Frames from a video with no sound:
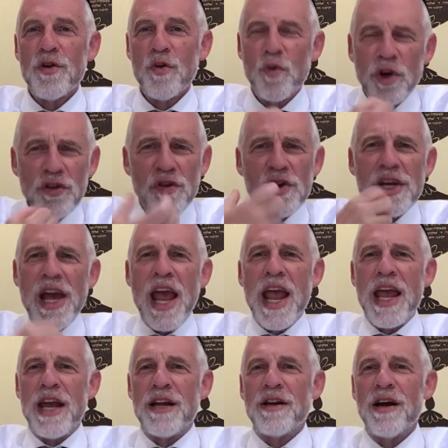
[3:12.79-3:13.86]
What do you
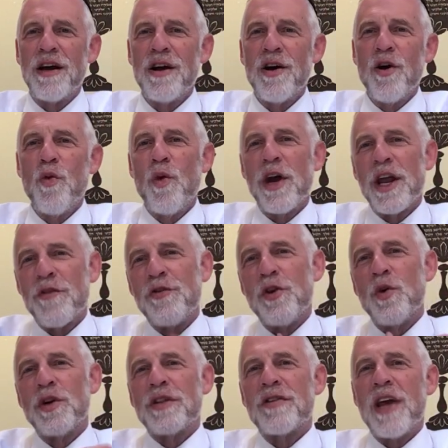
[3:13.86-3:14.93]
gain? What have
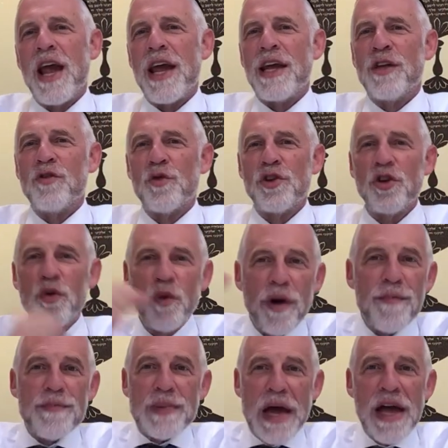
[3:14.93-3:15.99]
you attained when you
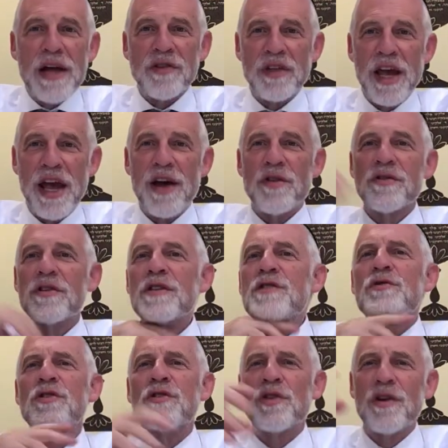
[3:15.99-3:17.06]
went down down to
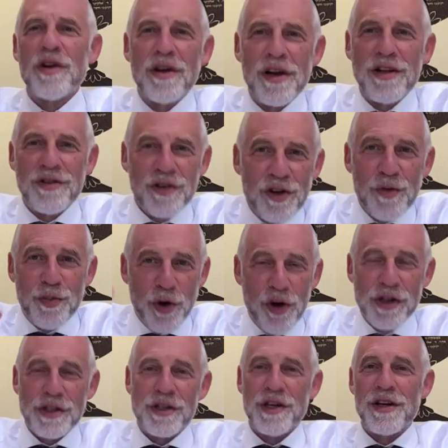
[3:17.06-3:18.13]
the to, into the
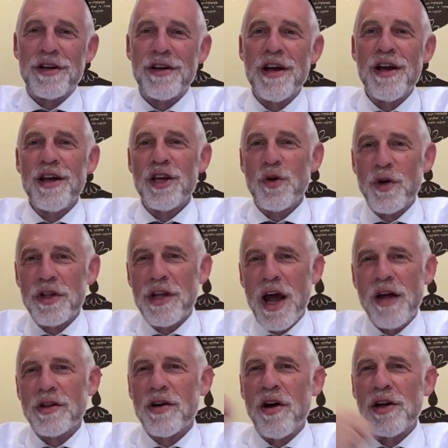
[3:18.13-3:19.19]
person? You went
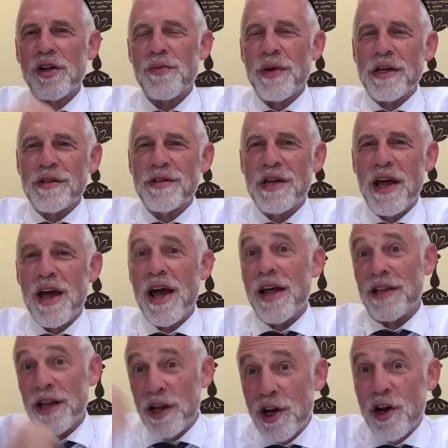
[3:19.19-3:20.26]
down to Olam Hazeh,
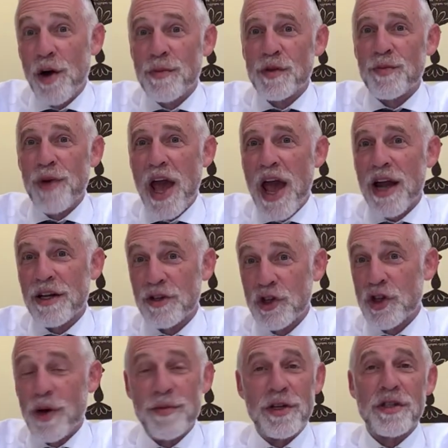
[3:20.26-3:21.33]
and then it comes back, and
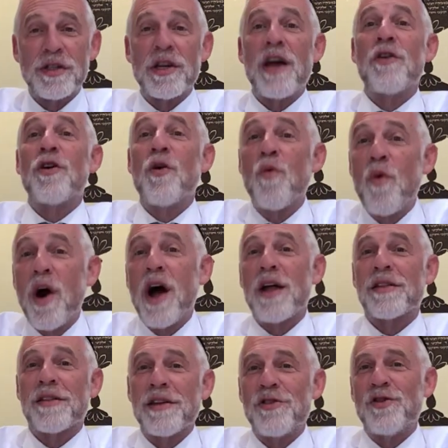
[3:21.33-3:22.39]
Shema Yisera,
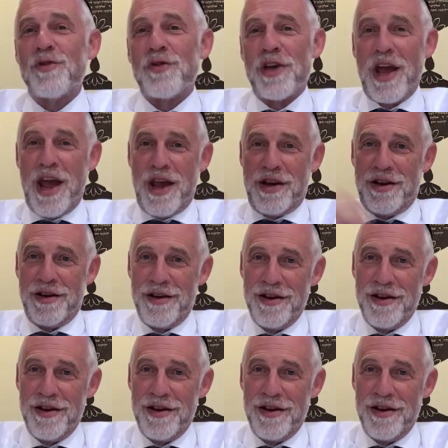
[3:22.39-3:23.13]
what did you gain?